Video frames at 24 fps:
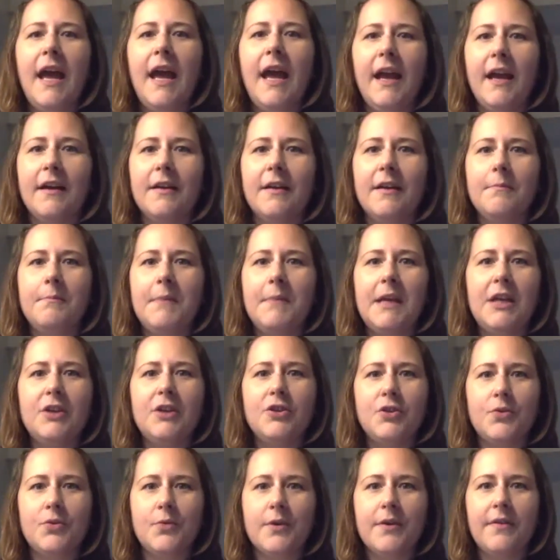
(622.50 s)
and make
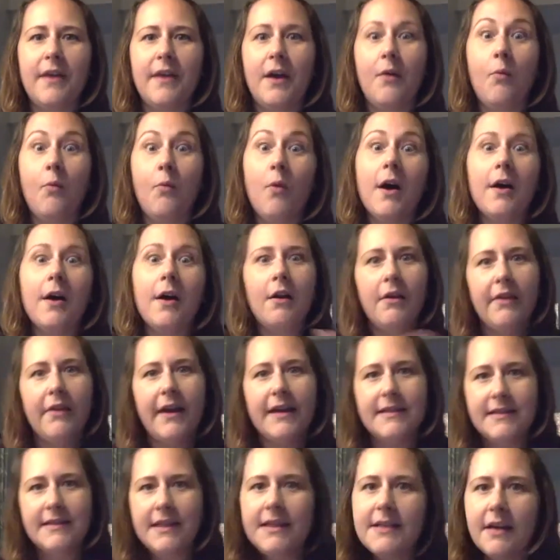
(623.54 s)
sure that, one, all
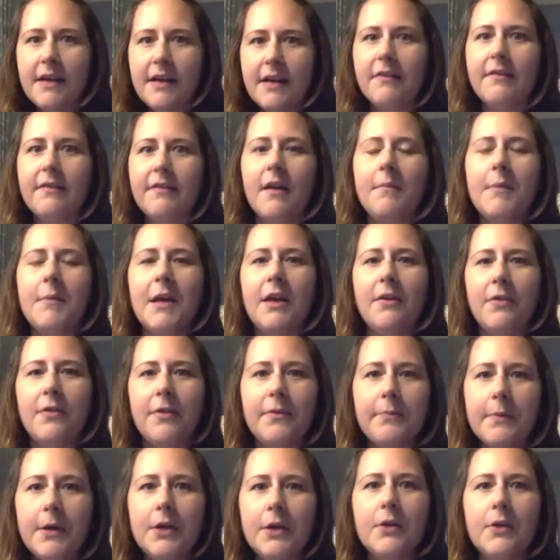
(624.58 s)
that detail is coming
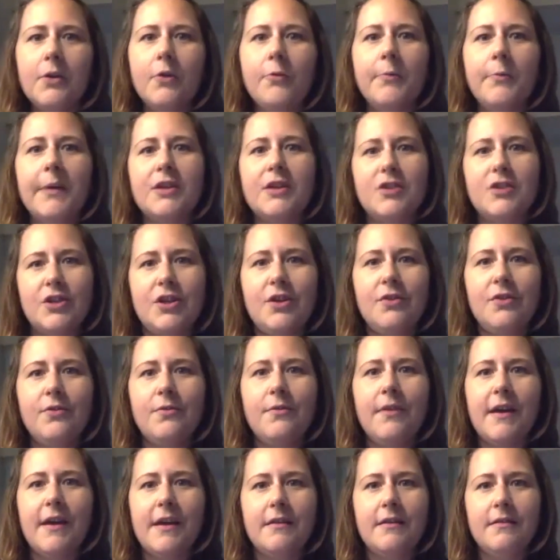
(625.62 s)
through, but two,
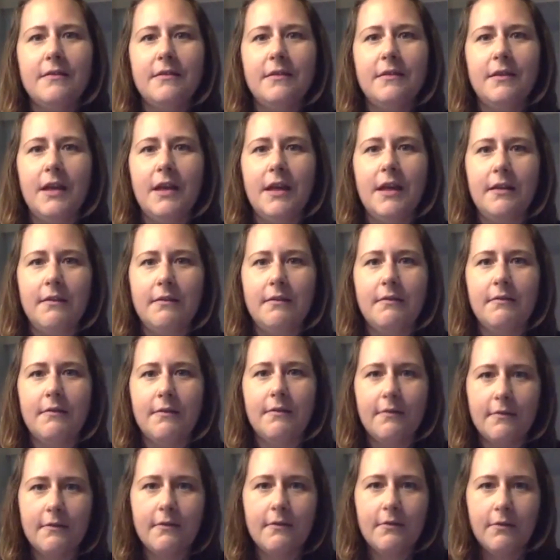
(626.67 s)
that
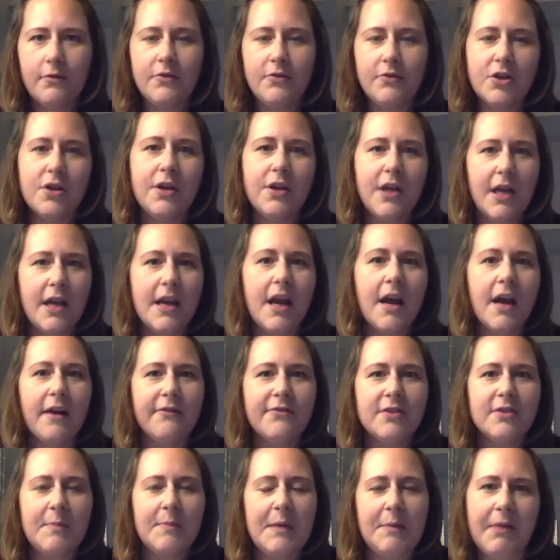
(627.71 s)
it's sturdy enough
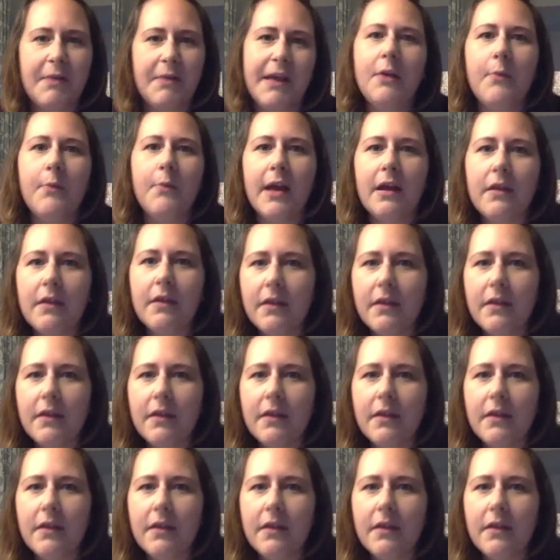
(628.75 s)
to be played with?